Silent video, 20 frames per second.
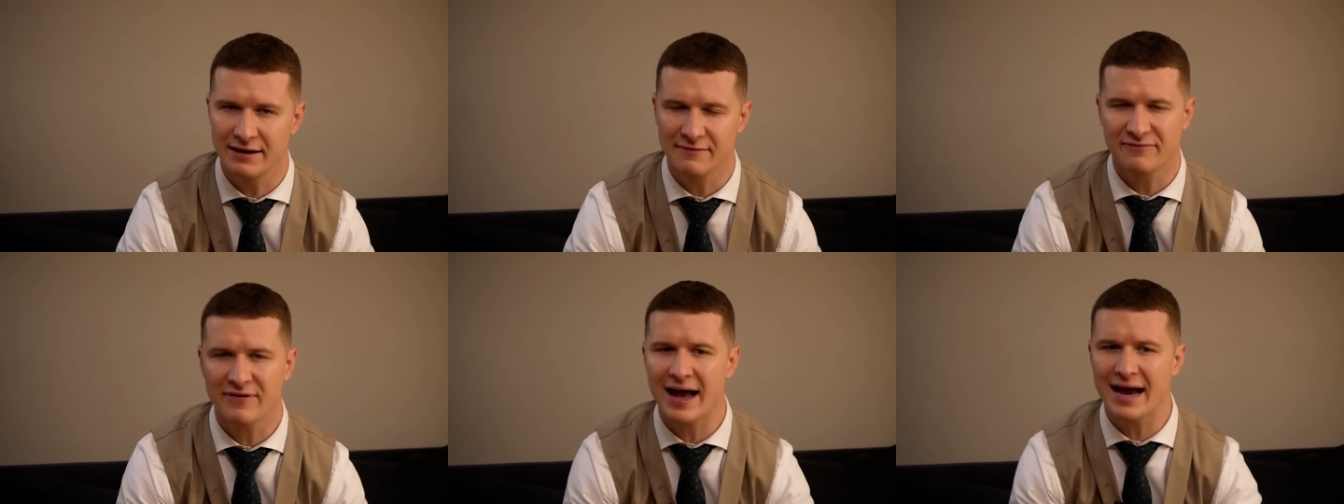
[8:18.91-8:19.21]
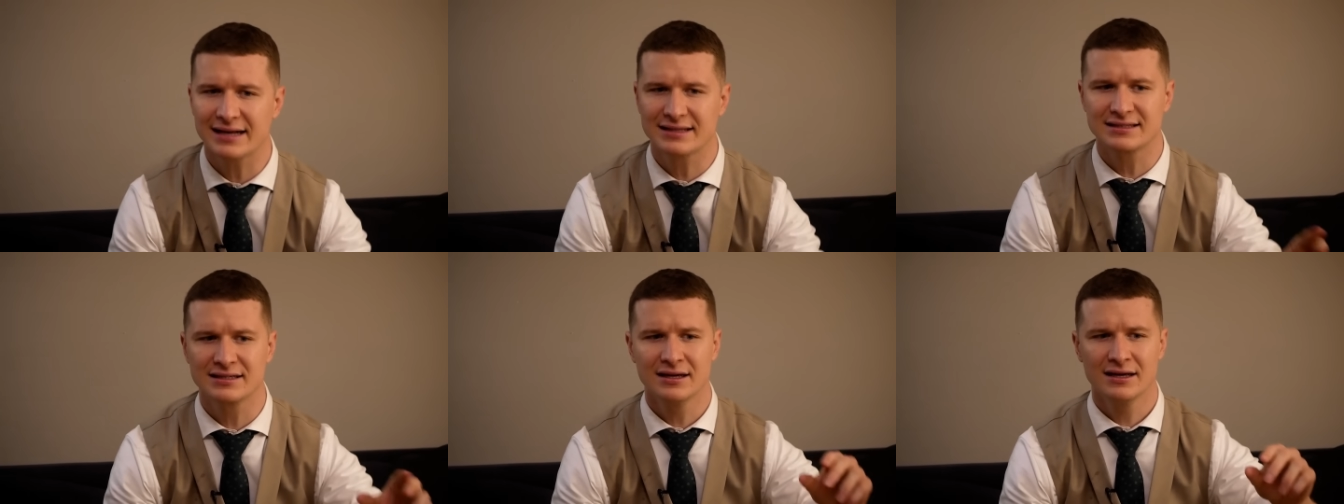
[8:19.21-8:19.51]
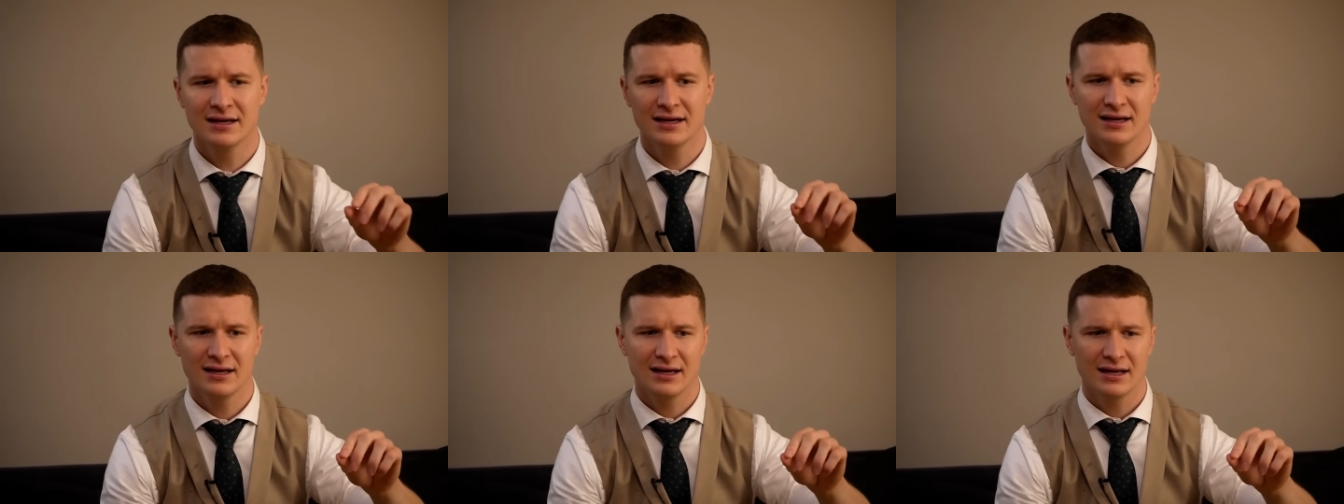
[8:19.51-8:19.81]
In fact,
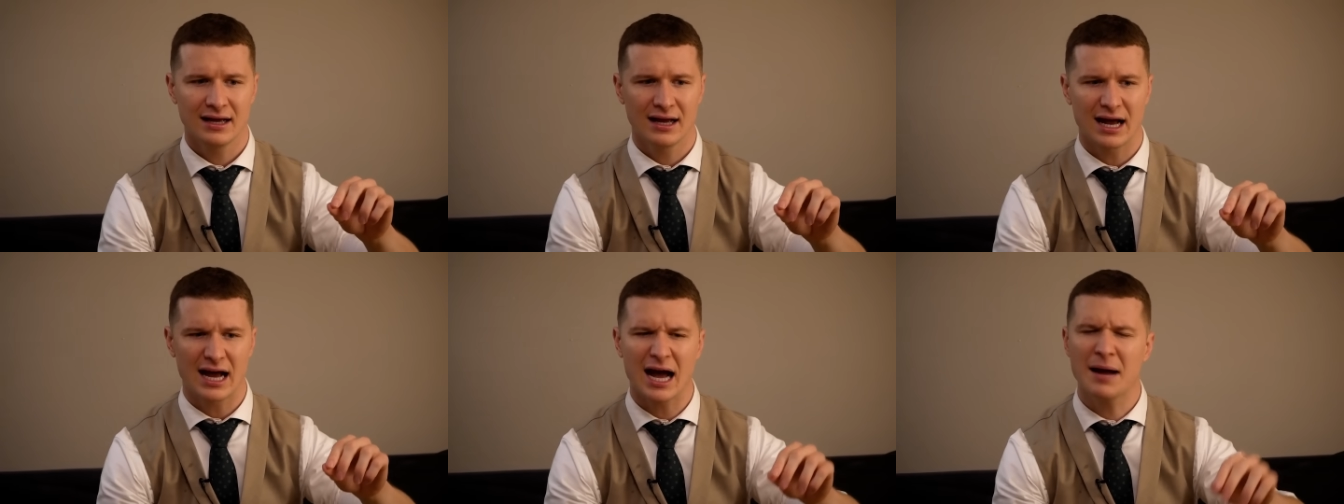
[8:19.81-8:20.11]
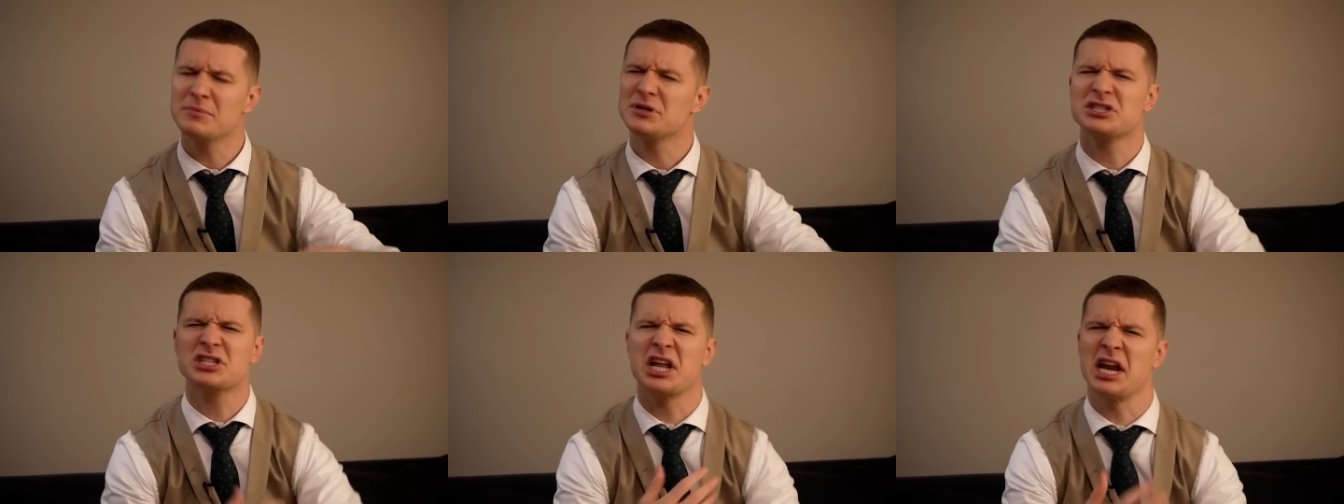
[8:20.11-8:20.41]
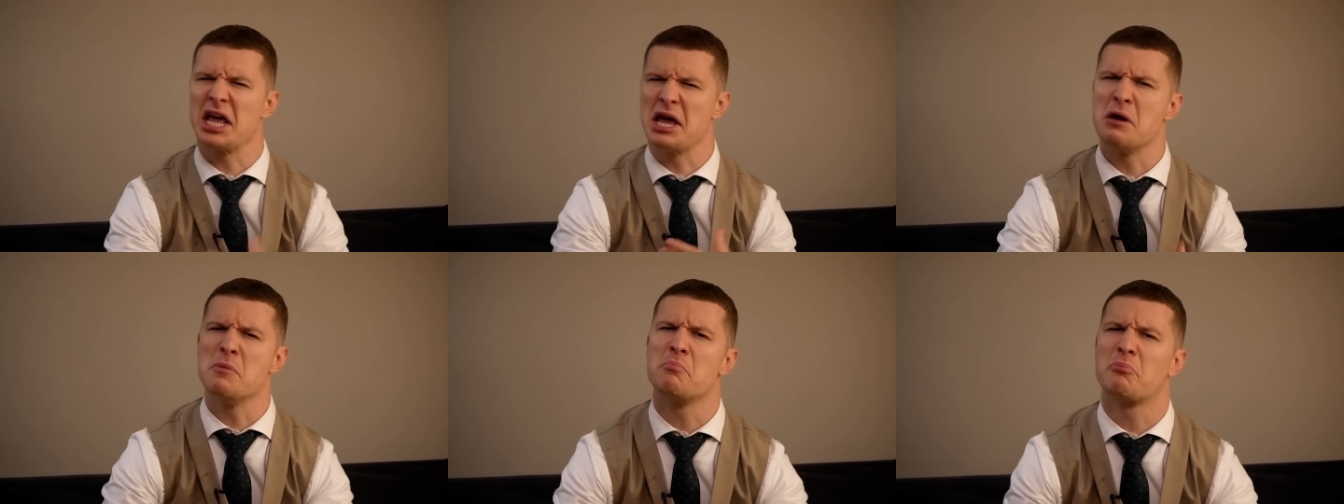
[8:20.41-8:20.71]
I'm just
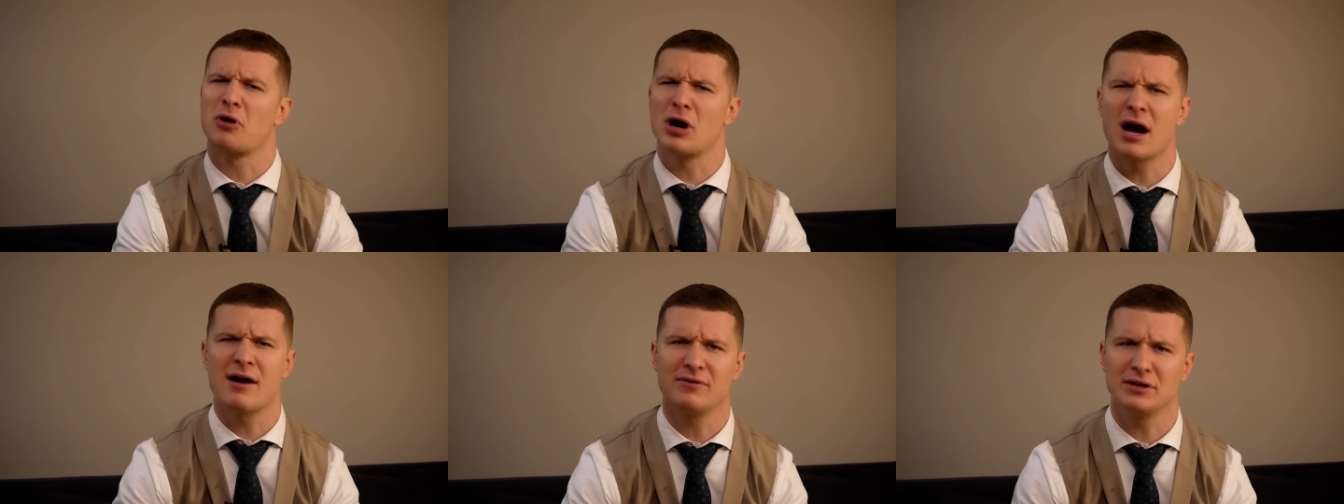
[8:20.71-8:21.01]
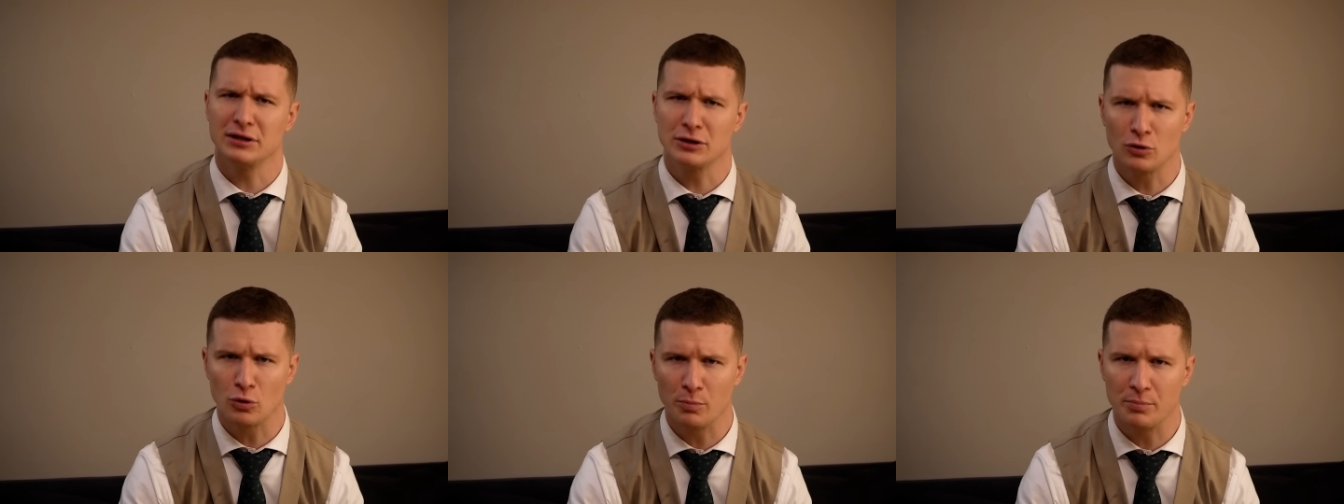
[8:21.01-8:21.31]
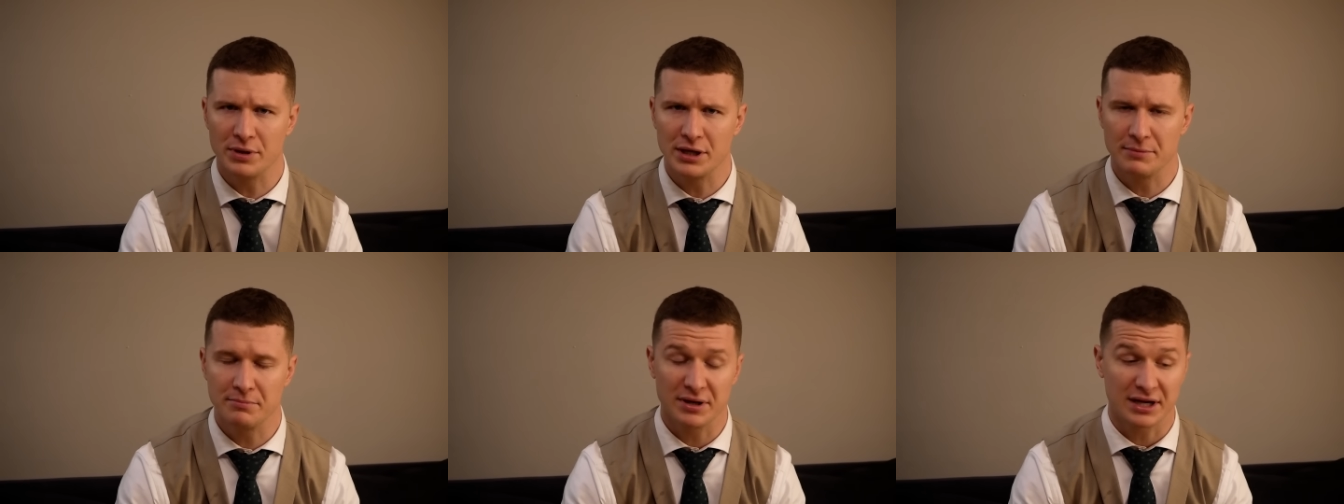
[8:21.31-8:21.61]
gonna improv a little bit,